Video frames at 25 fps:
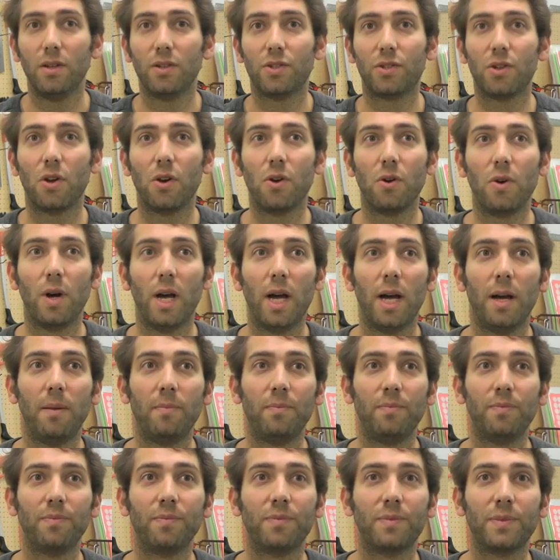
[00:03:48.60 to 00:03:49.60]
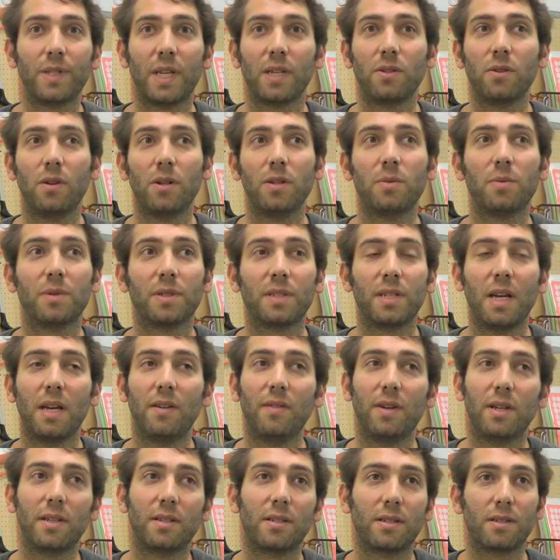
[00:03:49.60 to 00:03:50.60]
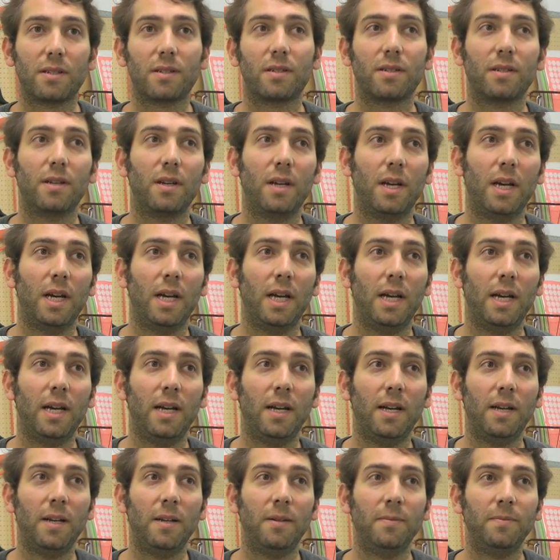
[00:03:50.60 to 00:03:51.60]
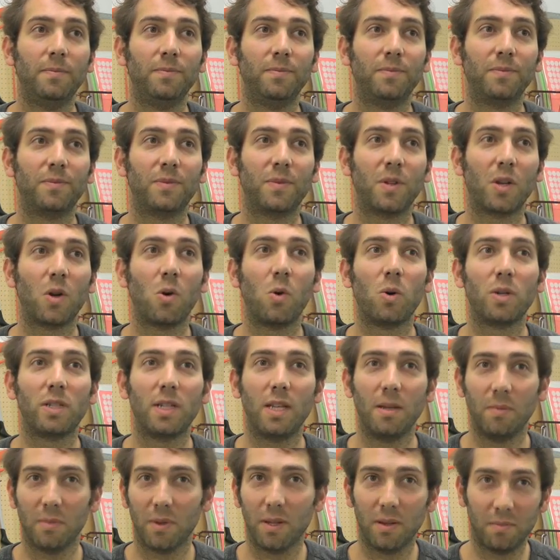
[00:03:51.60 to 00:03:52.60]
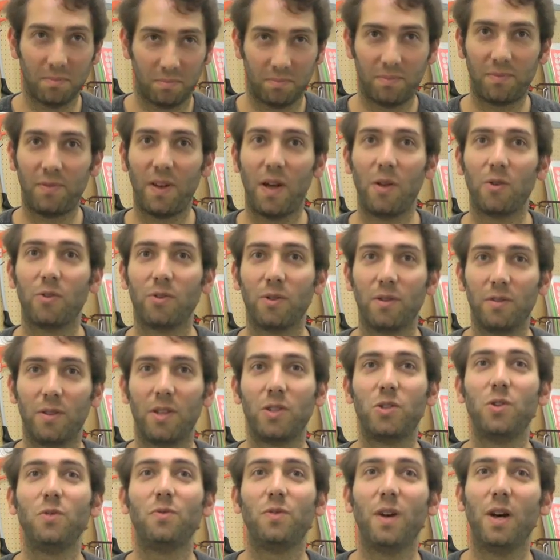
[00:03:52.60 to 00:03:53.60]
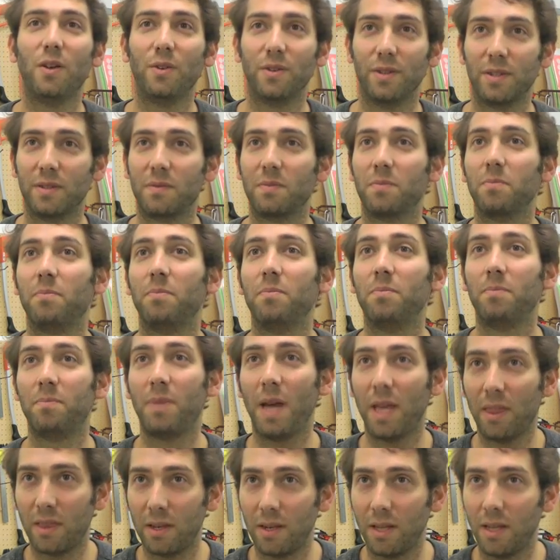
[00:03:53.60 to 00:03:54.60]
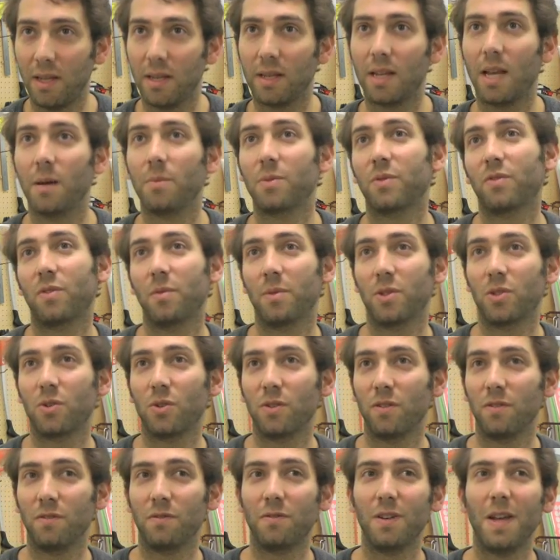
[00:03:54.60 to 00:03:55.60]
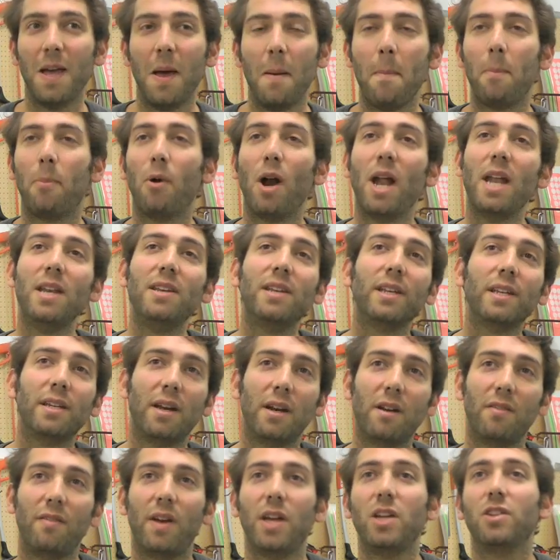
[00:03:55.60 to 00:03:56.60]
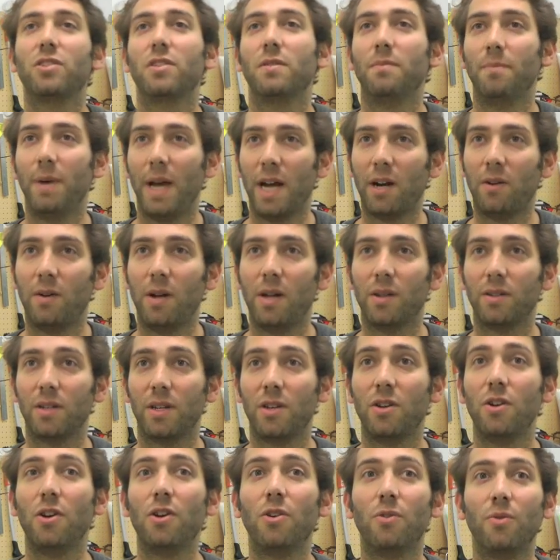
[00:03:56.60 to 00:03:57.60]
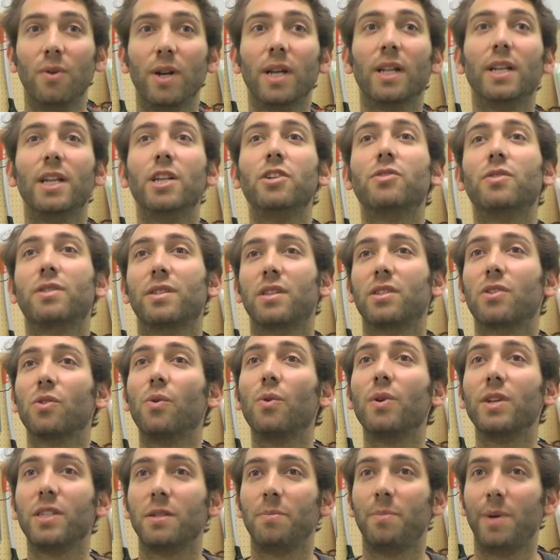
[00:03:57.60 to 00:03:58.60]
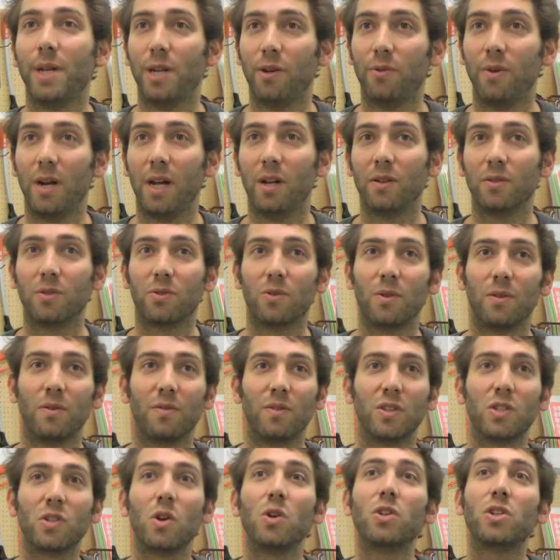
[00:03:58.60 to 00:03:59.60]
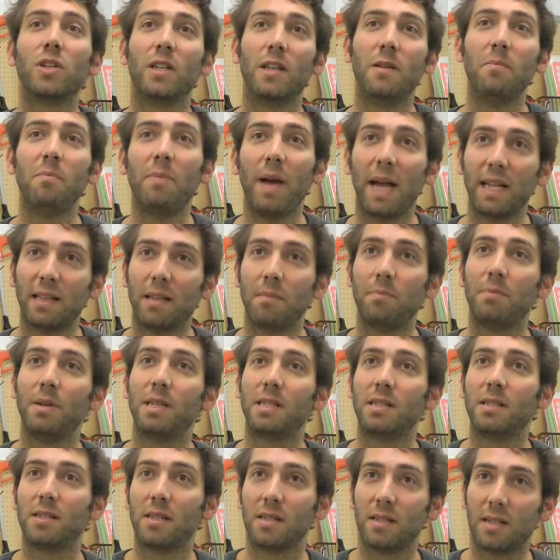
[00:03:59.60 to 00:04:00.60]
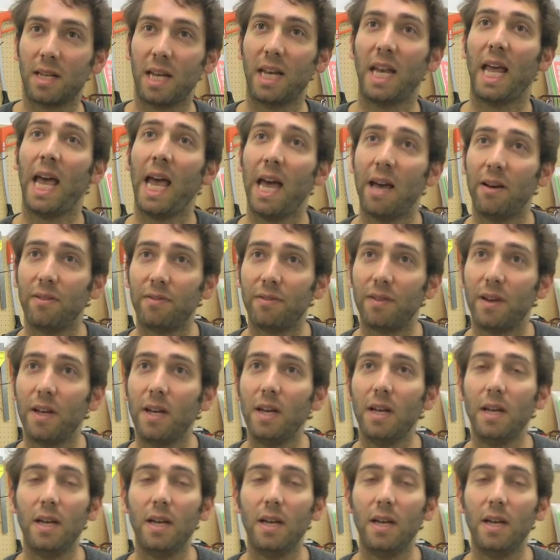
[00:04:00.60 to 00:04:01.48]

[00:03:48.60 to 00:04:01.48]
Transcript: So Technology Will Save Us, the core team, the two founders, Bethany comes from a sort of branding and innovation background, and her real interest has always been around sort of the social impact that businesses can have.